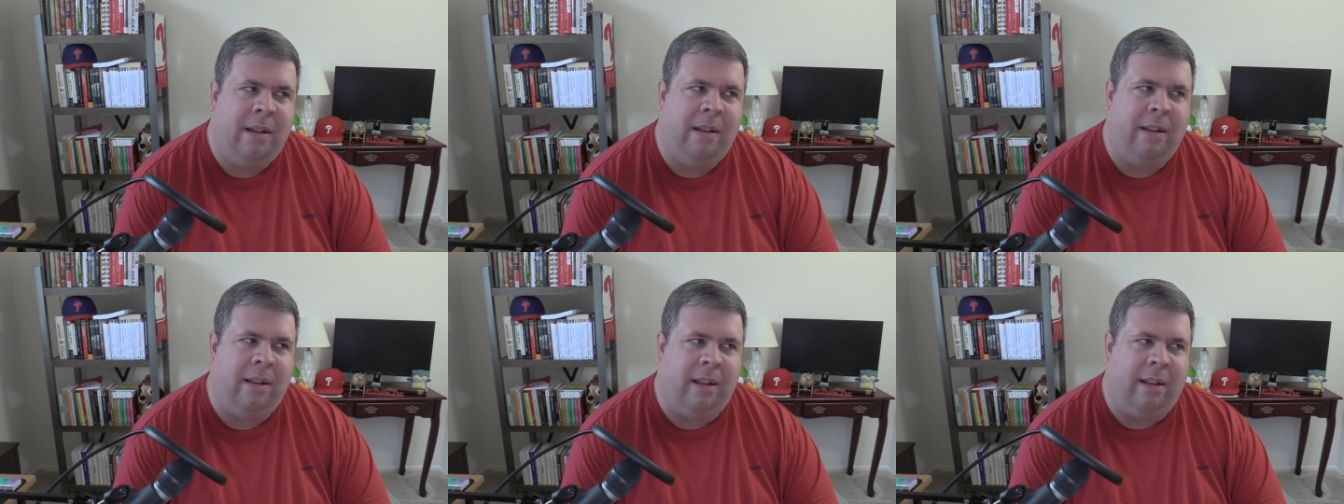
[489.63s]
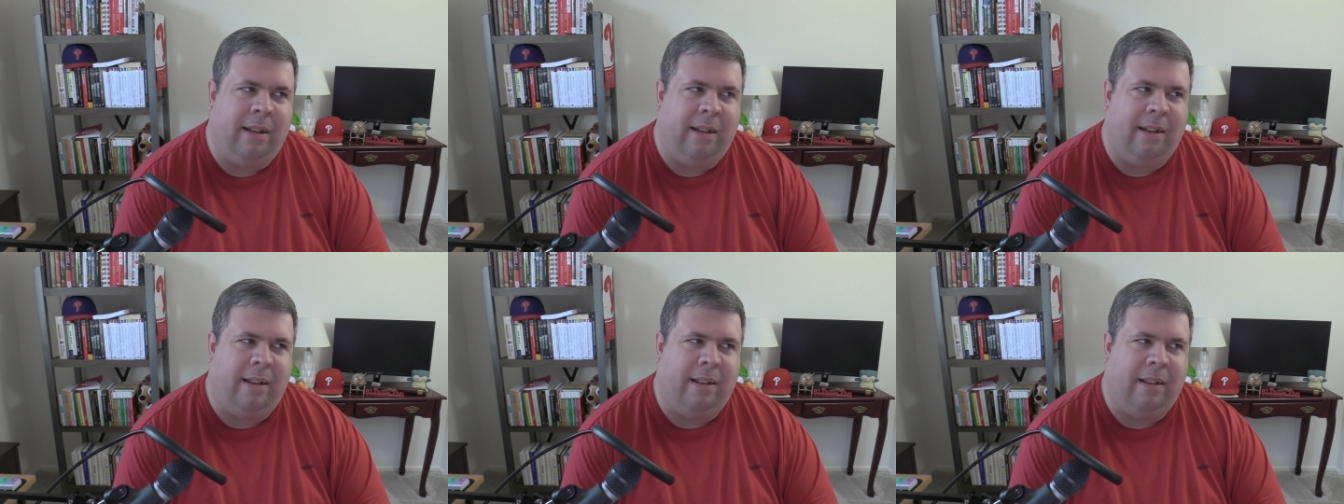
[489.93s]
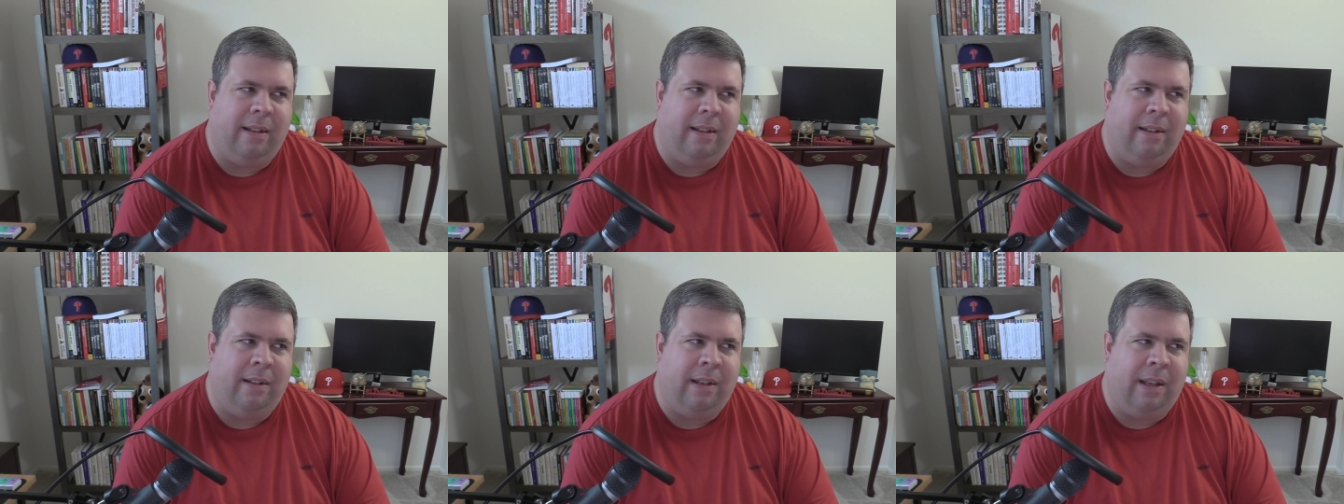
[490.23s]

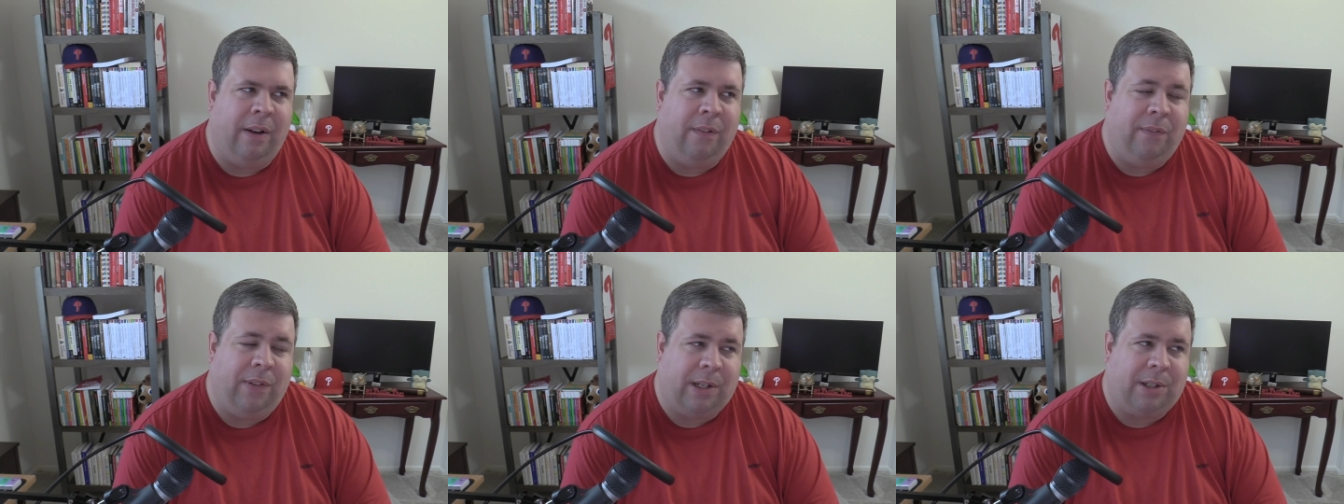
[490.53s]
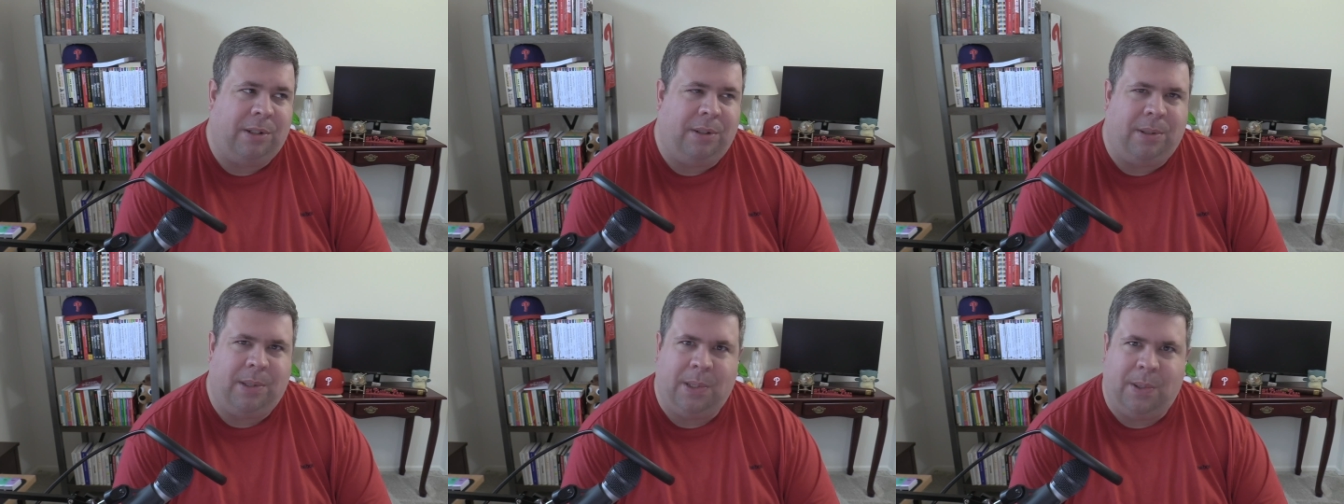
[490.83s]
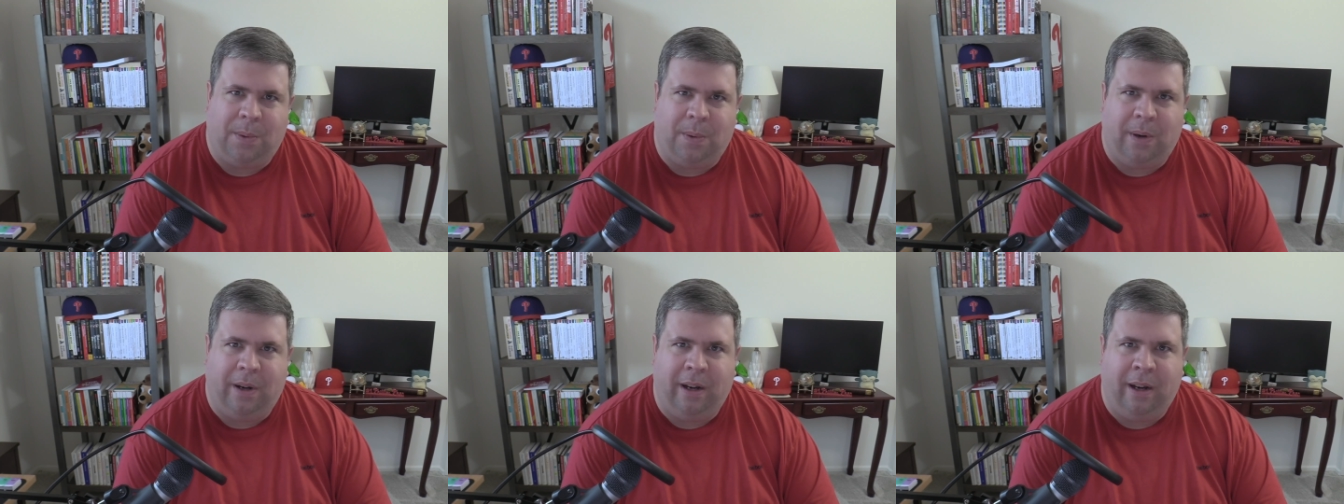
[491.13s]
fictional
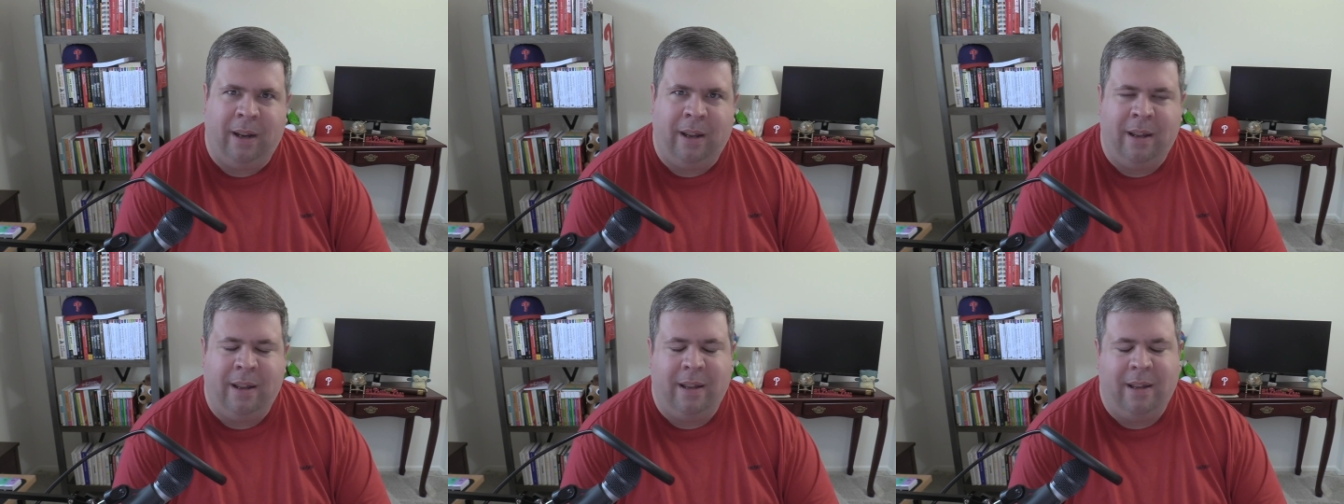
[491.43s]
story,